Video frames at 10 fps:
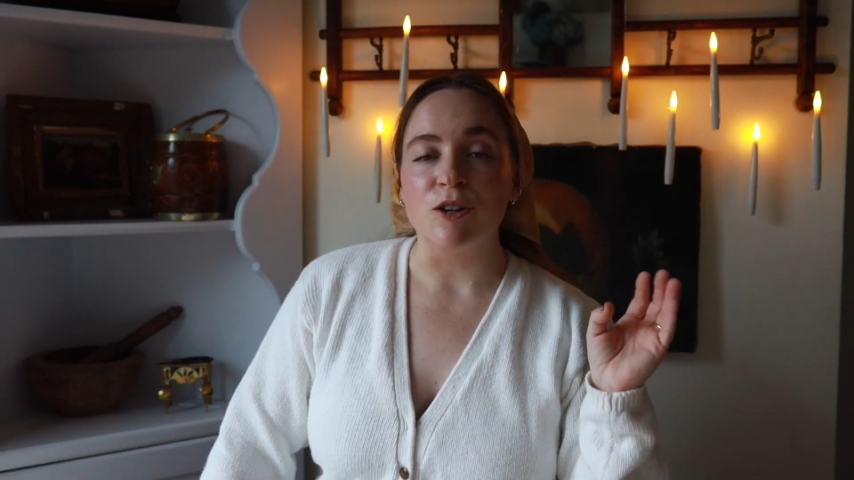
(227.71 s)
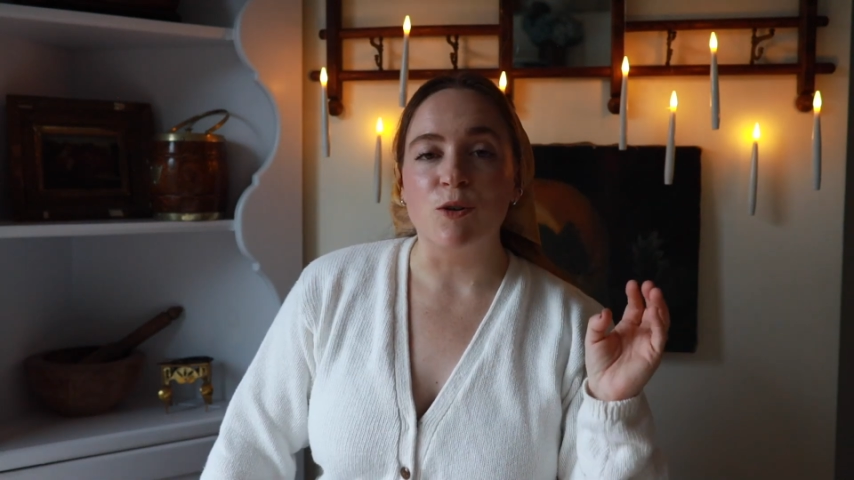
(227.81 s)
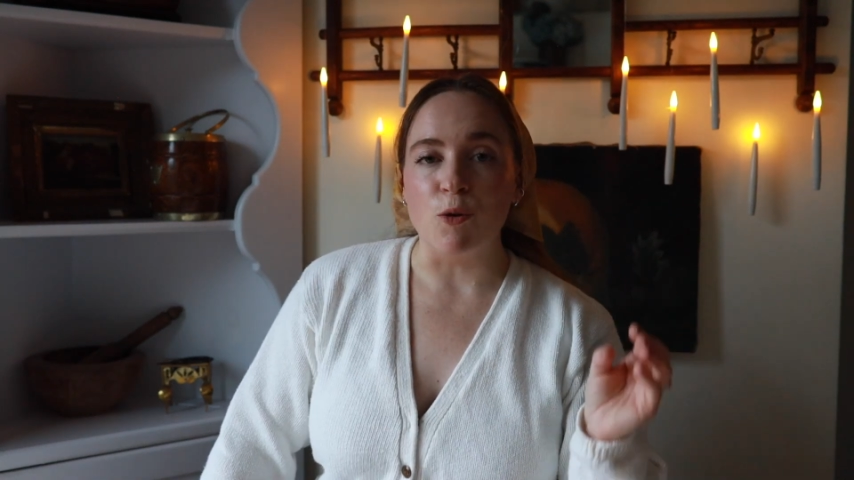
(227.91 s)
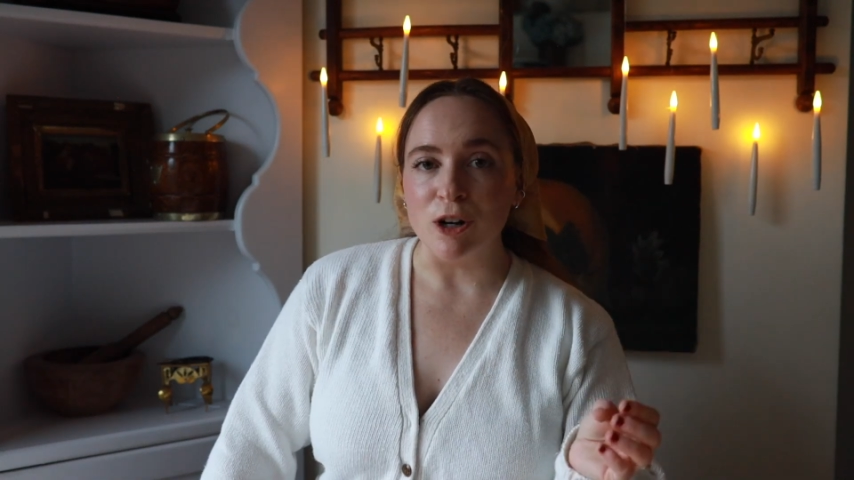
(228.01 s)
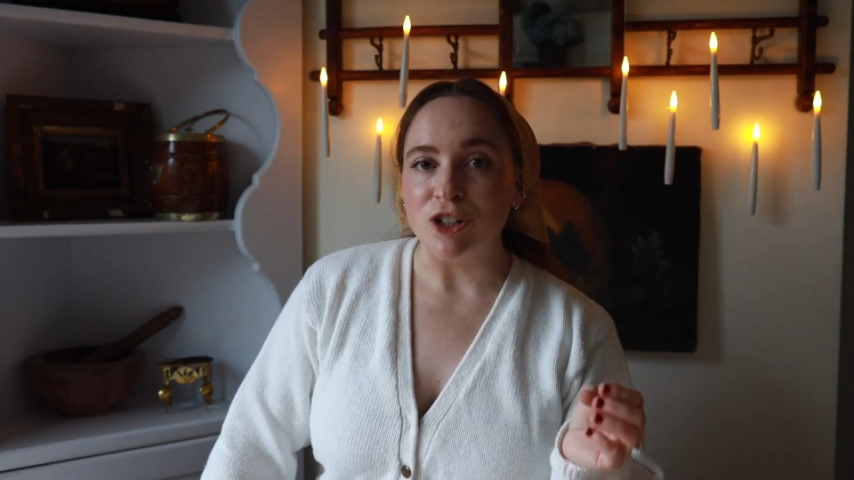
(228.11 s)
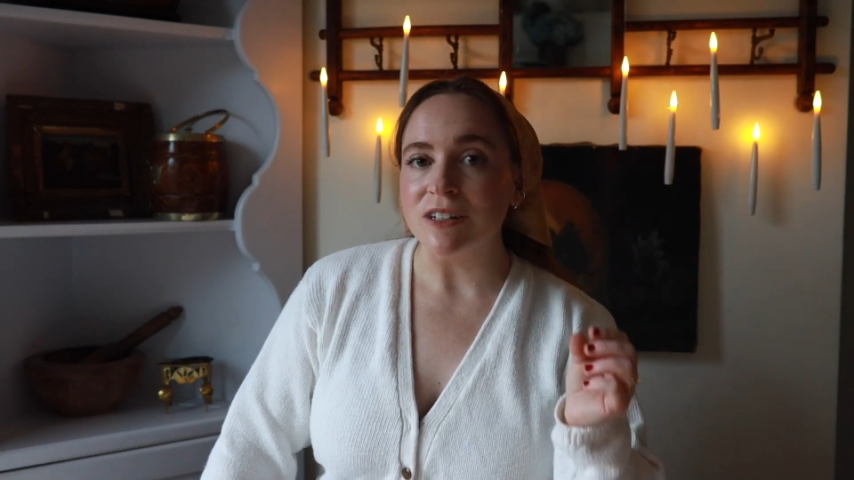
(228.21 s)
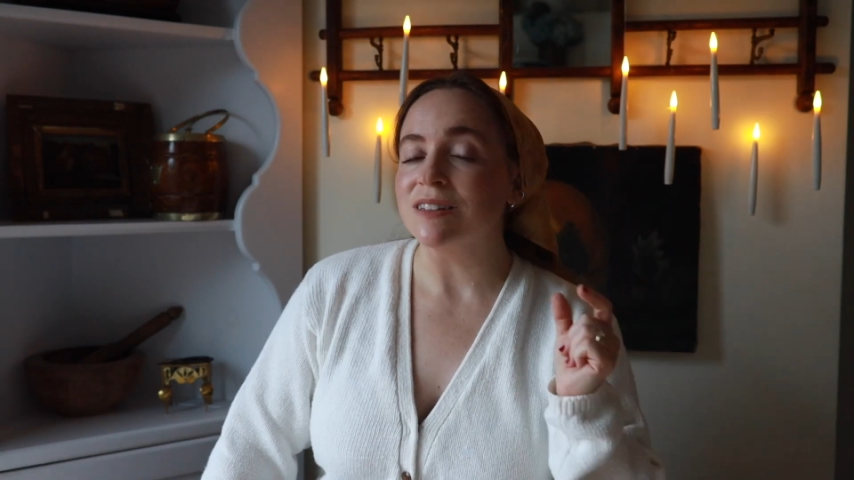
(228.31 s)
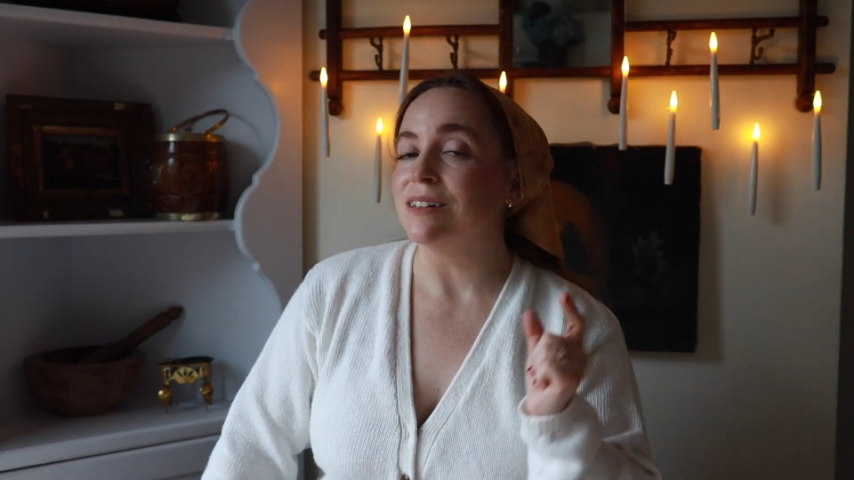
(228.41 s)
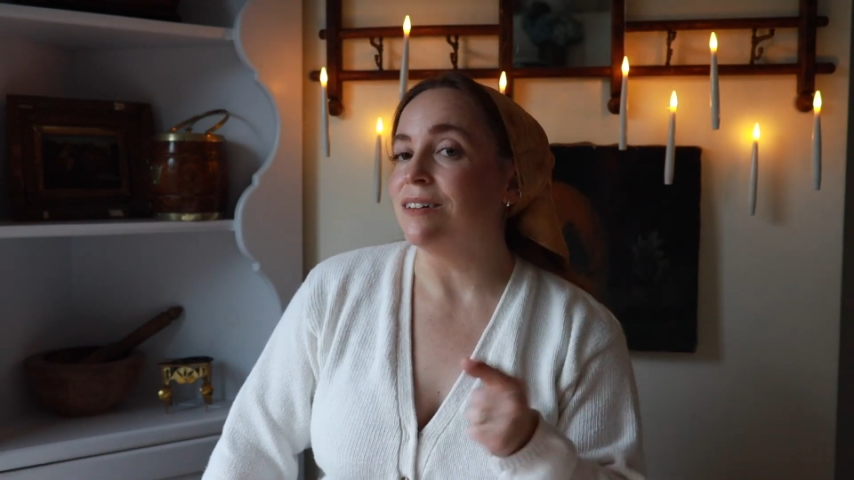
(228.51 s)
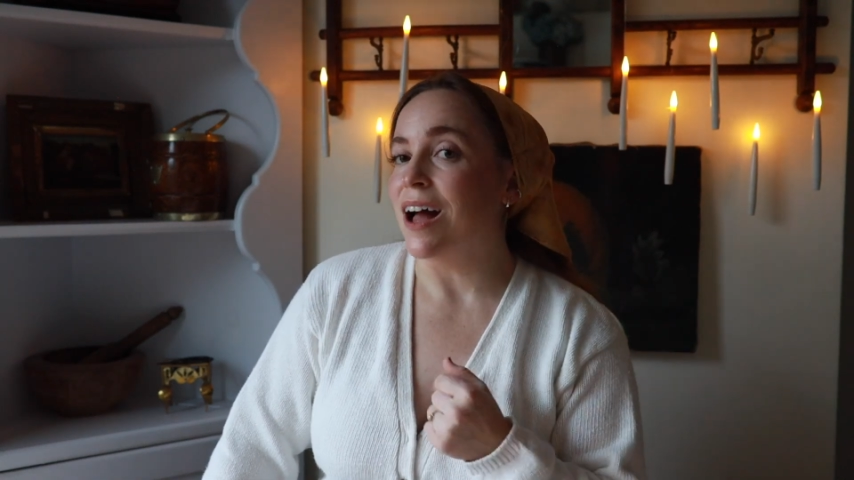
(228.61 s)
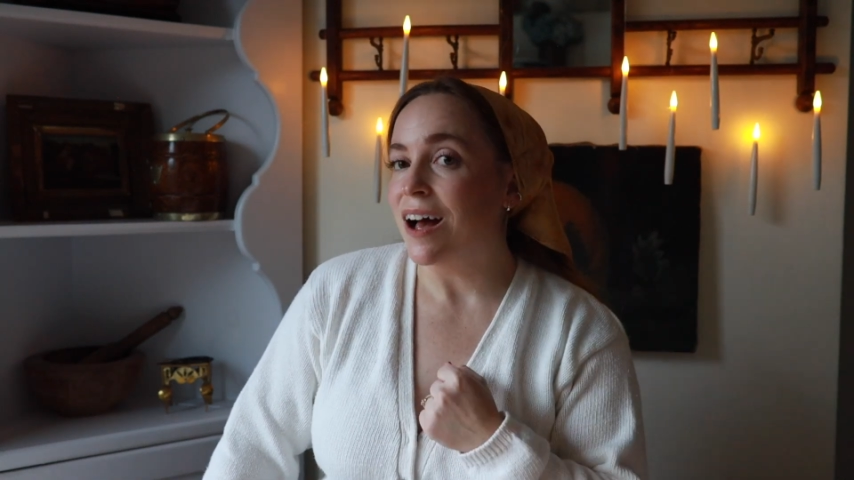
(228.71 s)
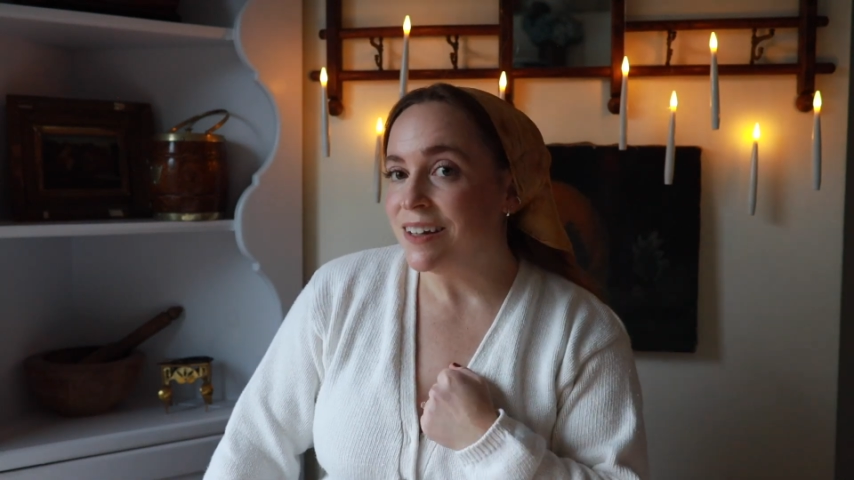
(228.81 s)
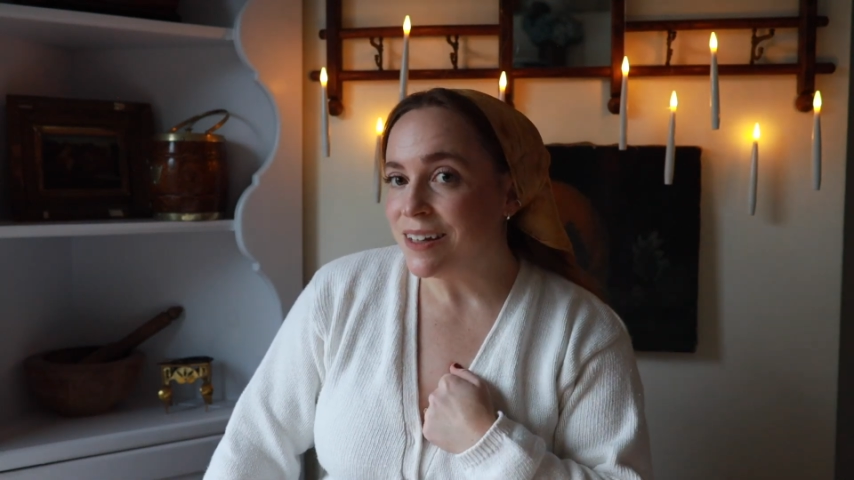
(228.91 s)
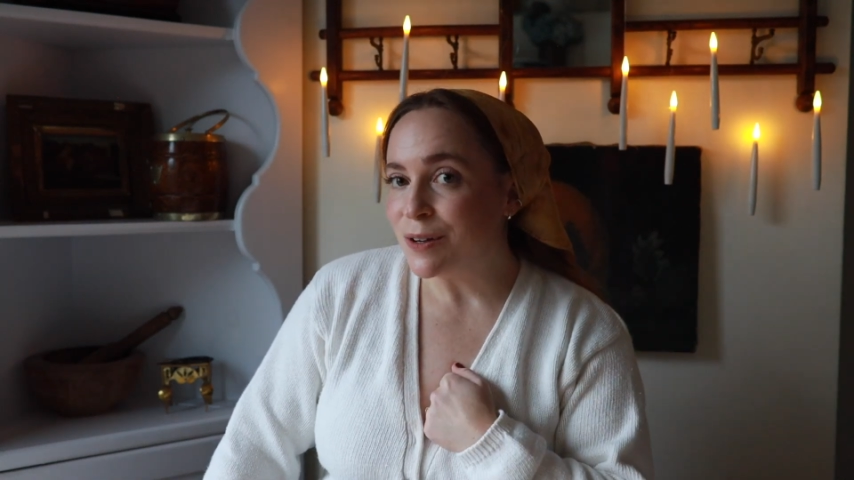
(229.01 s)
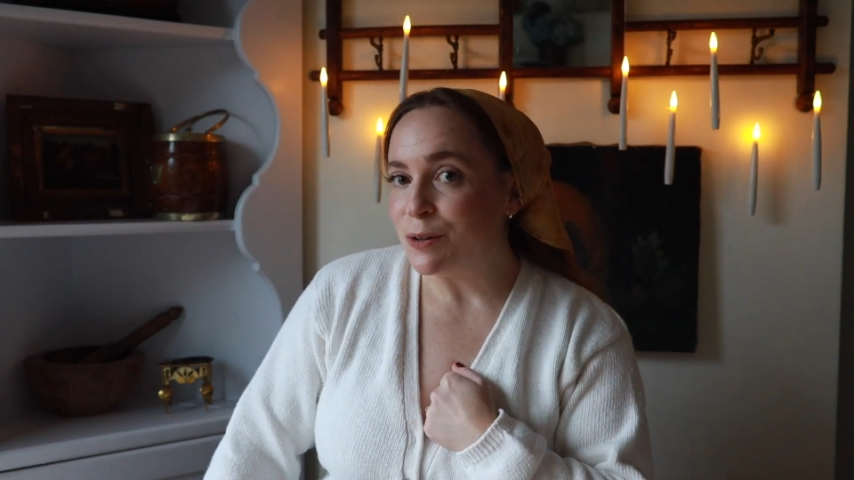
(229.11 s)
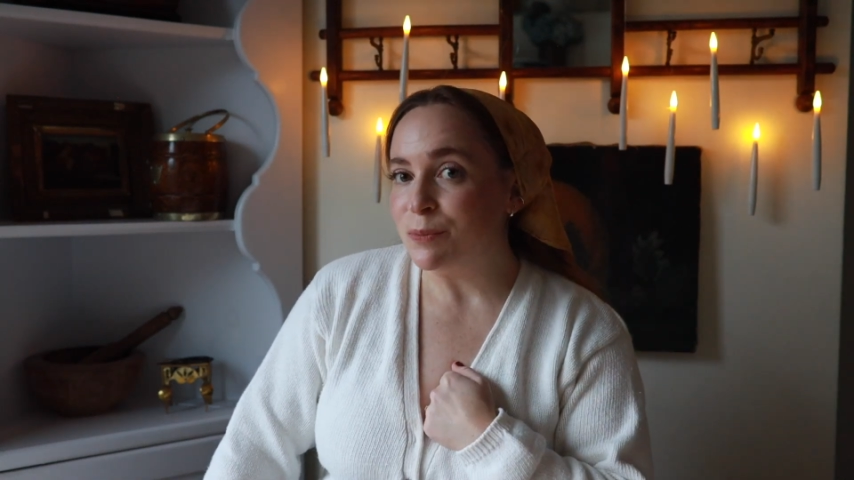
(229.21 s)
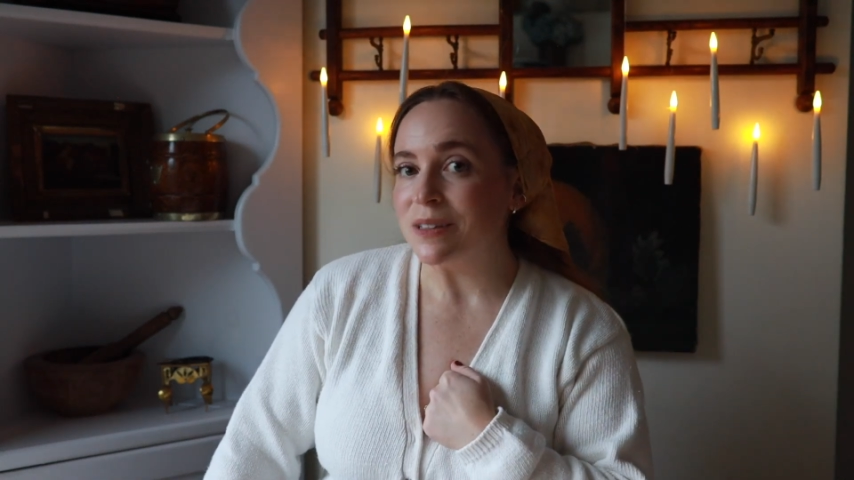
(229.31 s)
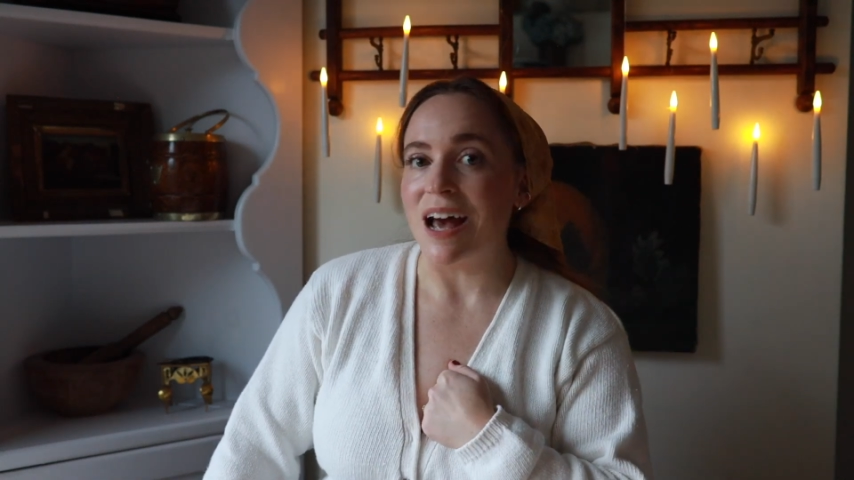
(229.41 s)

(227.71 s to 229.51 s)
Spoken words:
gorgeous little huggy hoops